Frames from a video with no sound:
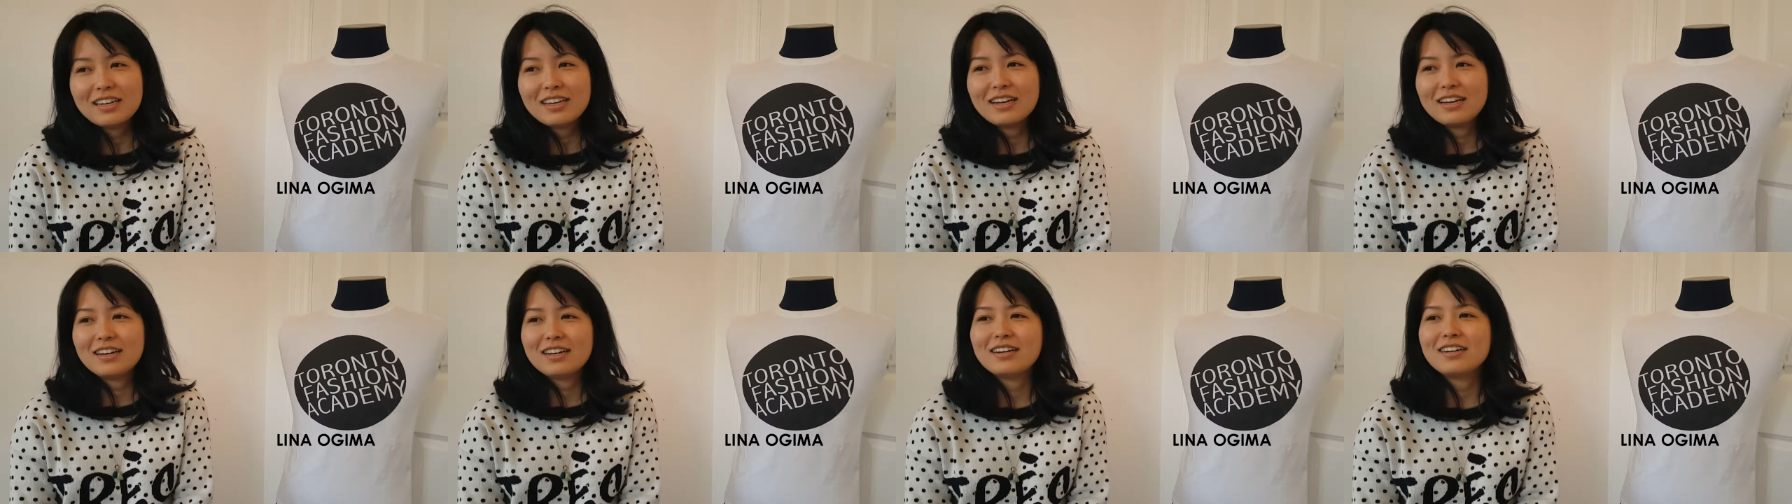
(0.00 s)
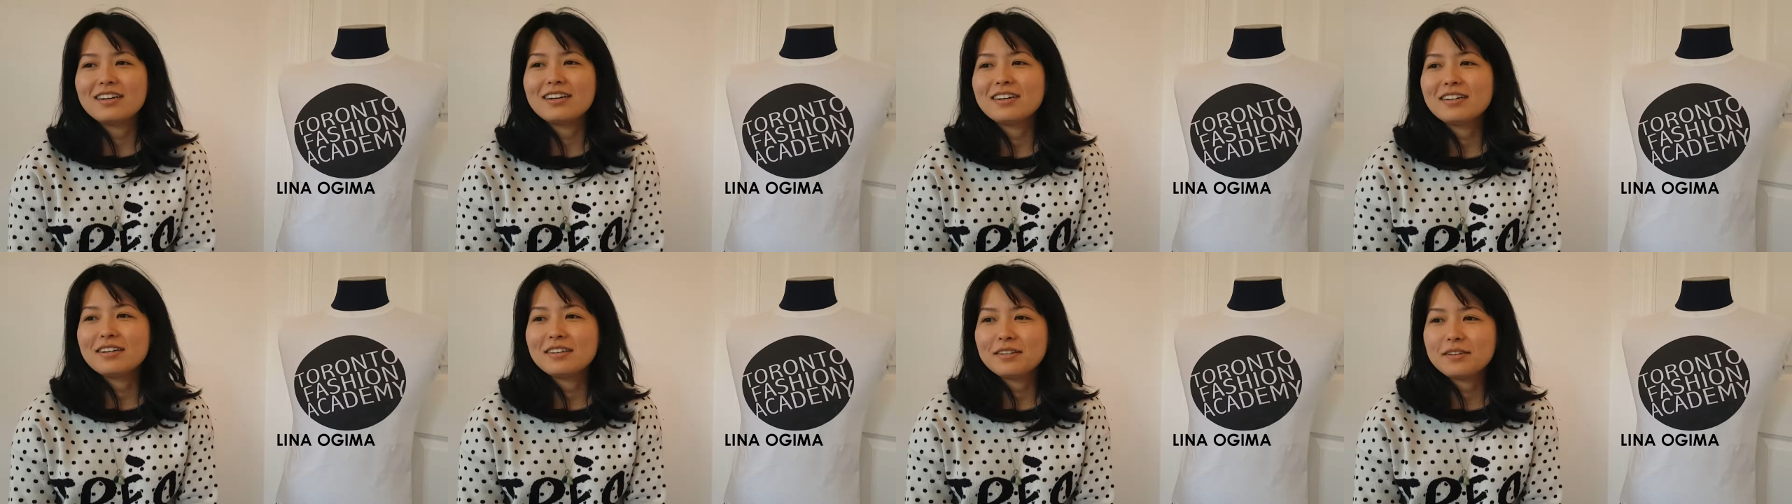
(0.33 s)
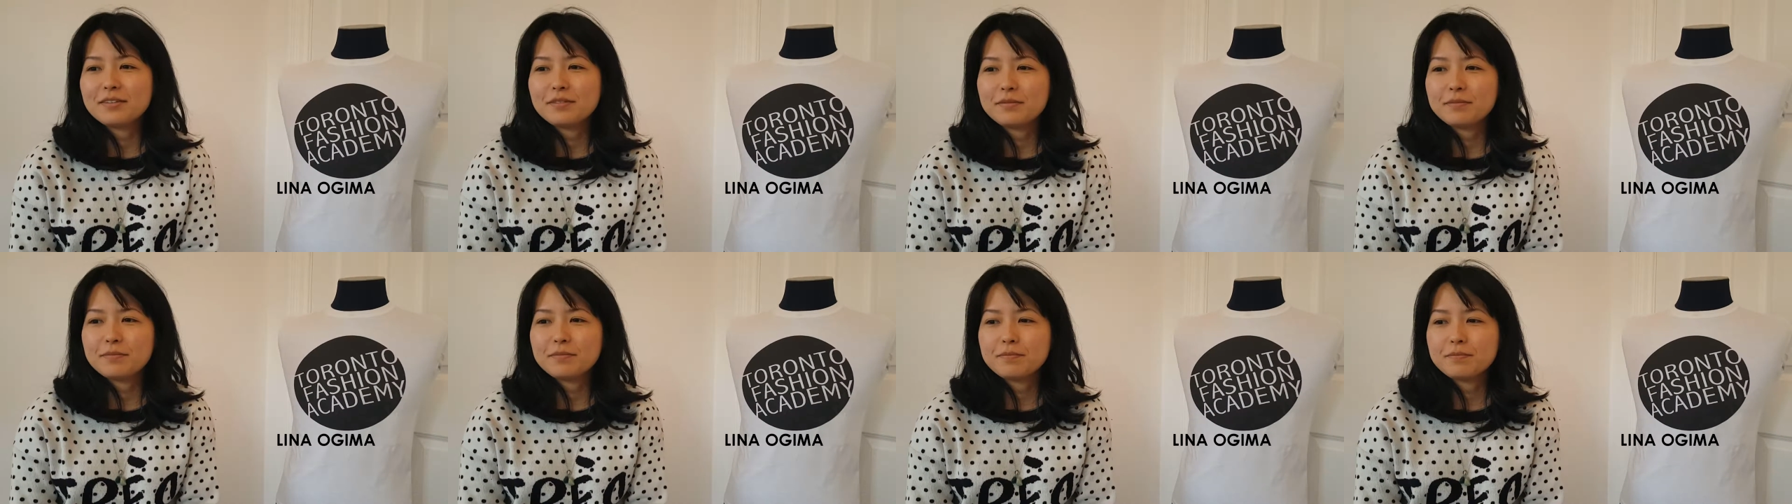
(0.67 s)

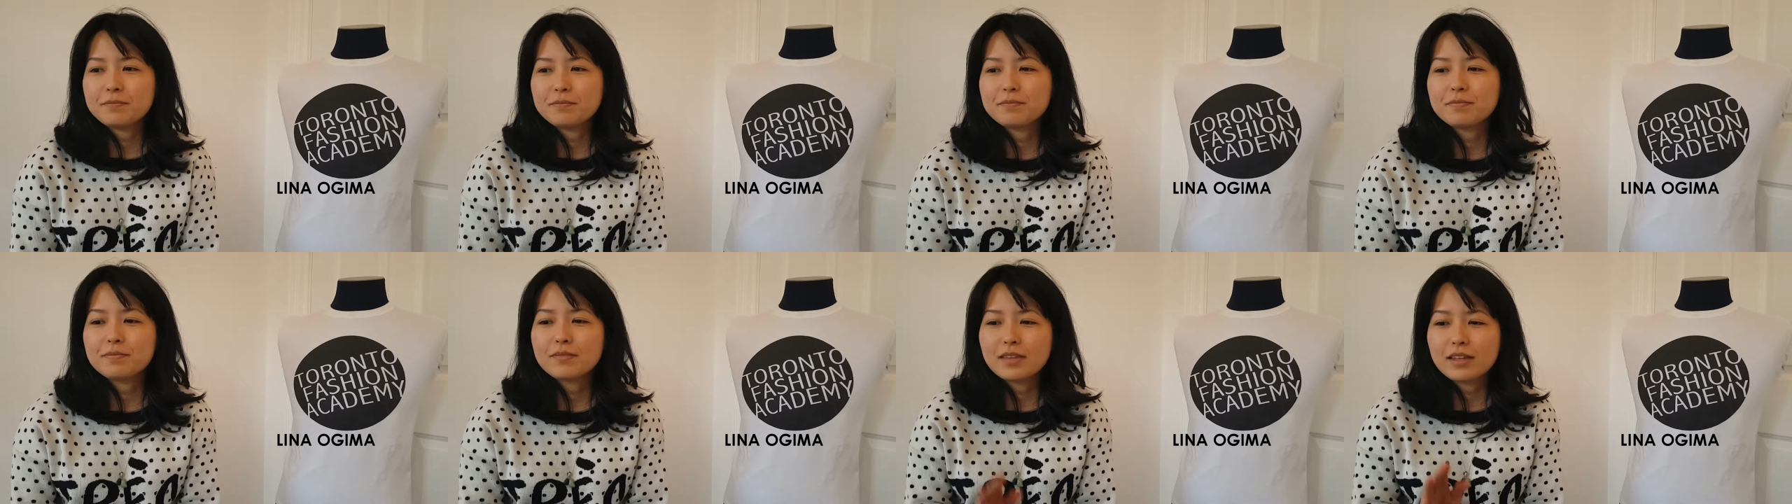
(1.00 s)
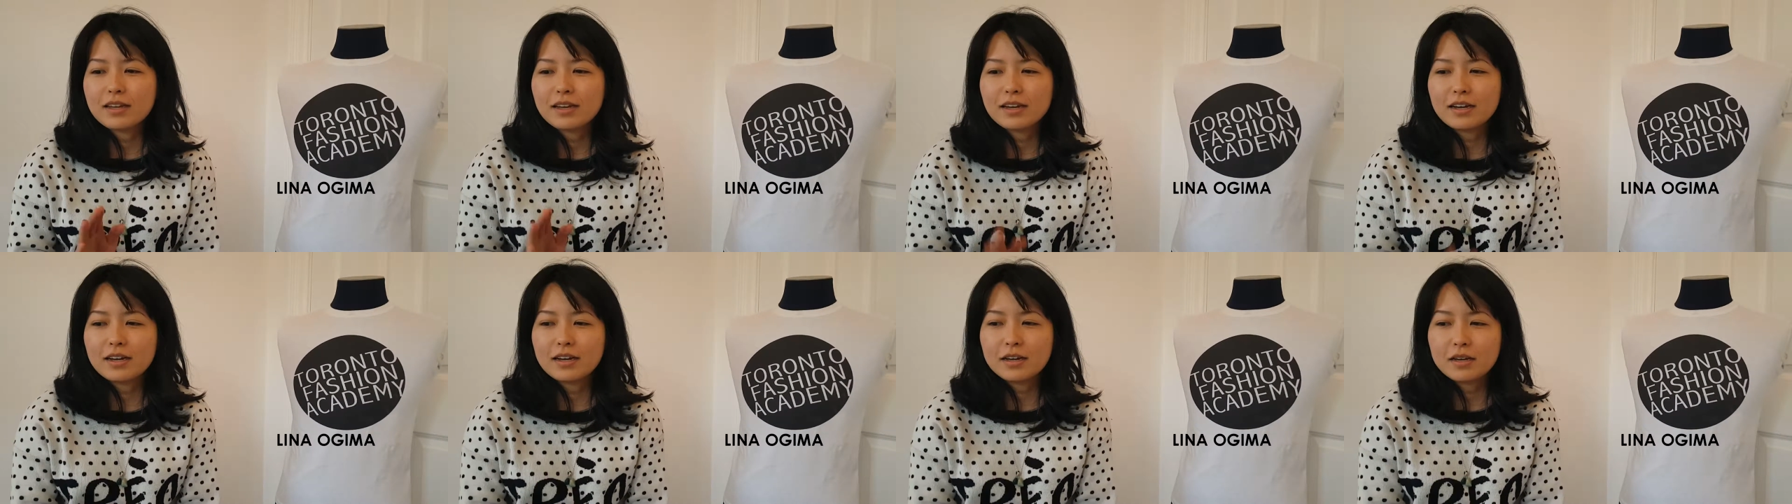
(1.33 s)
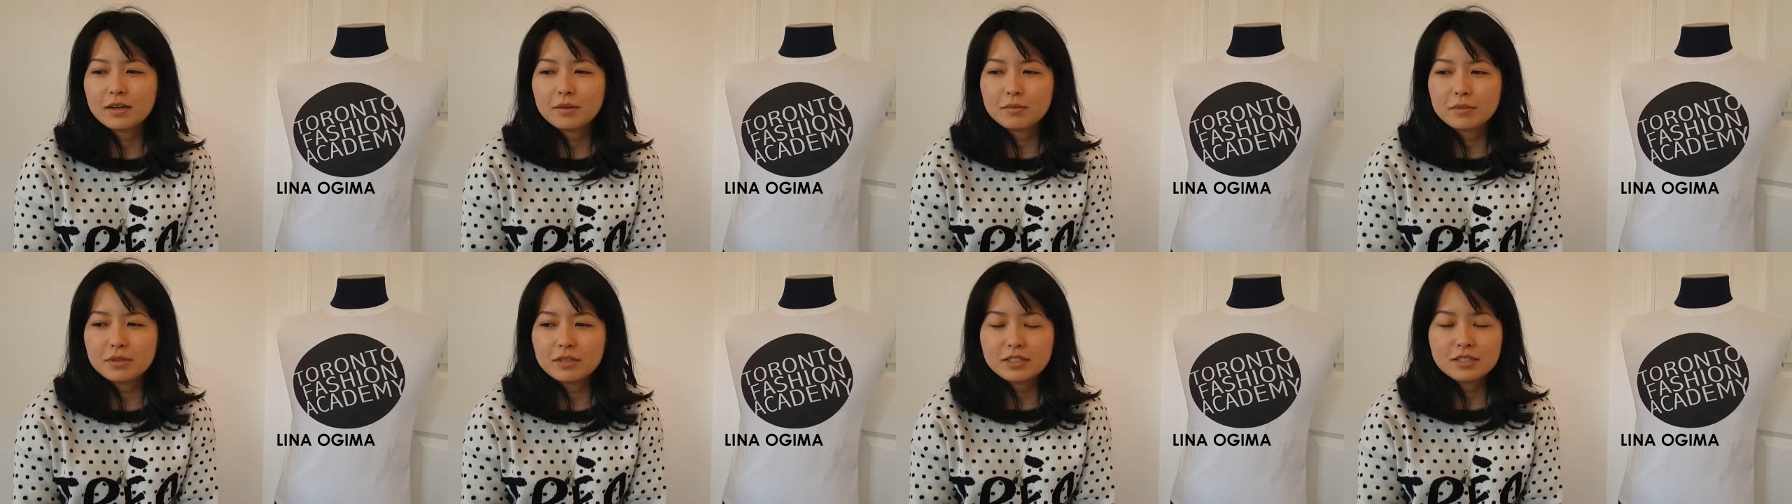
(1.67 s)
I'm
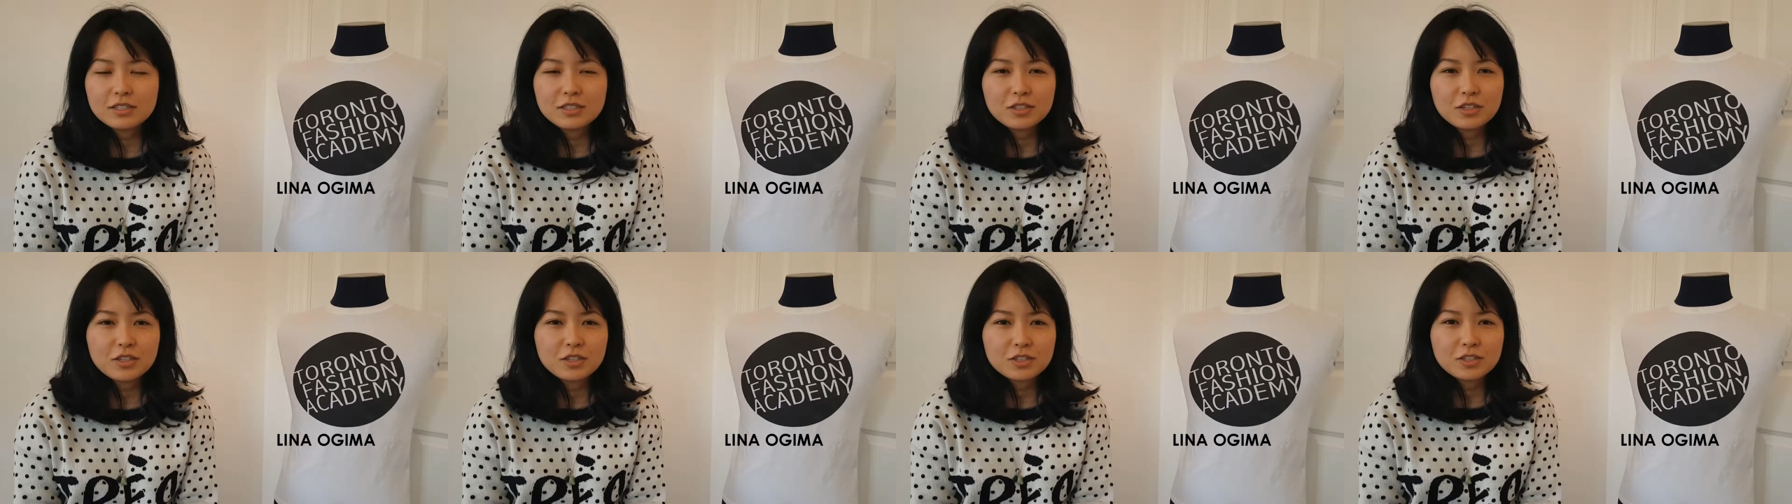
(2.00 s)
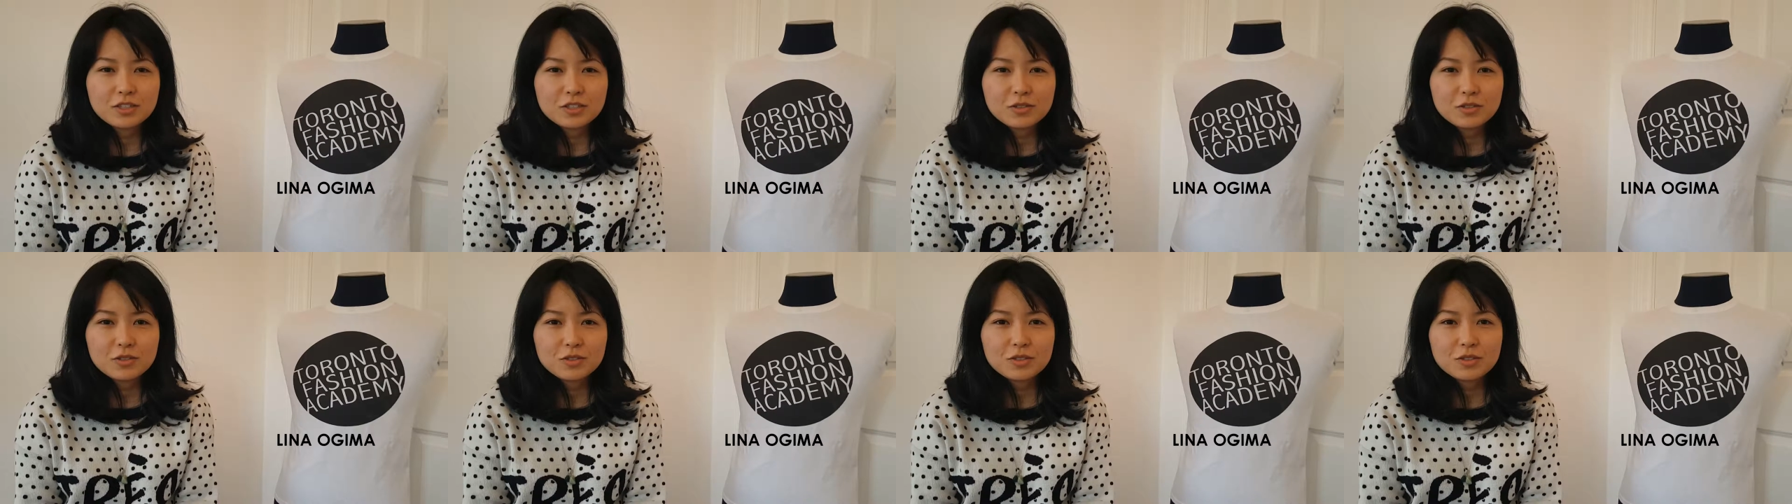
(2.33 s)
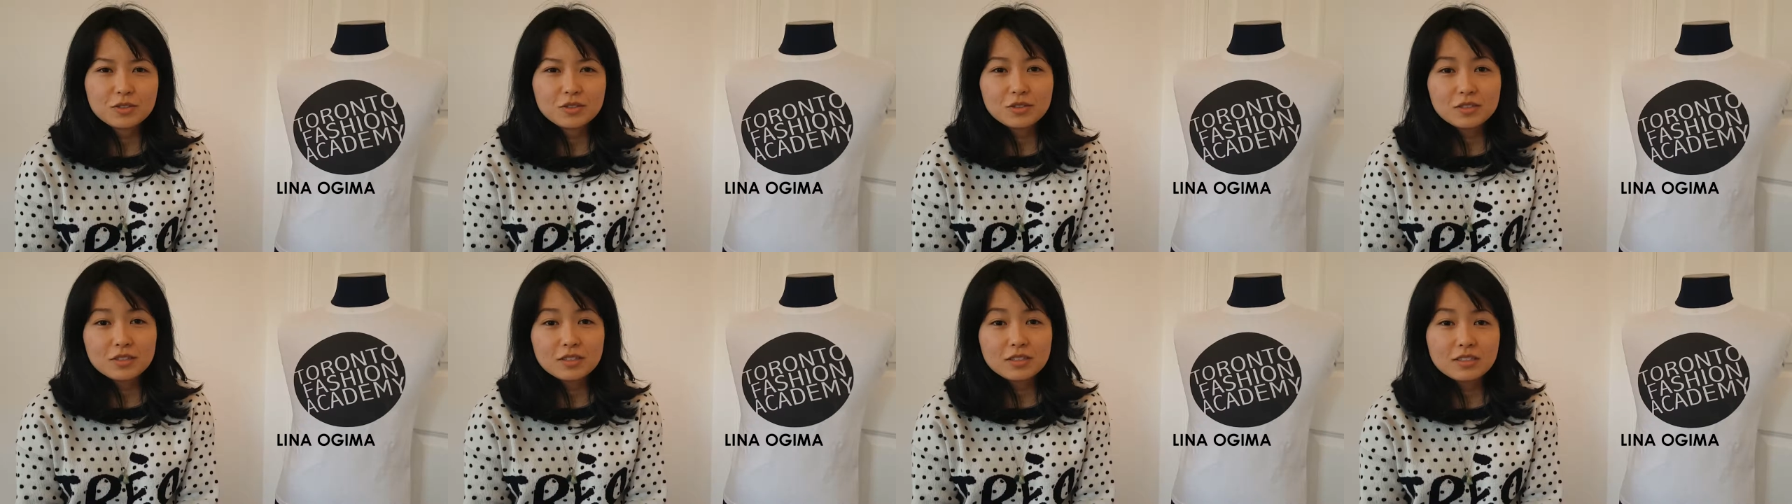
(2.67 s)
an international
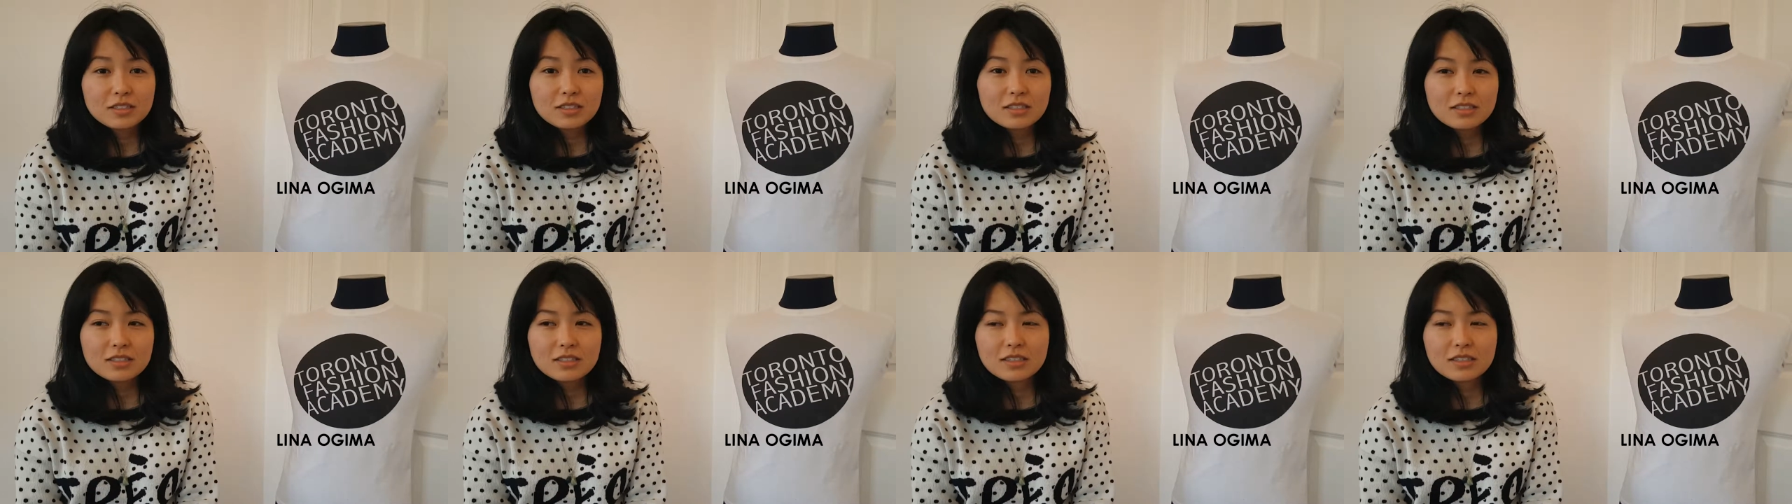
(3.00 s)
student.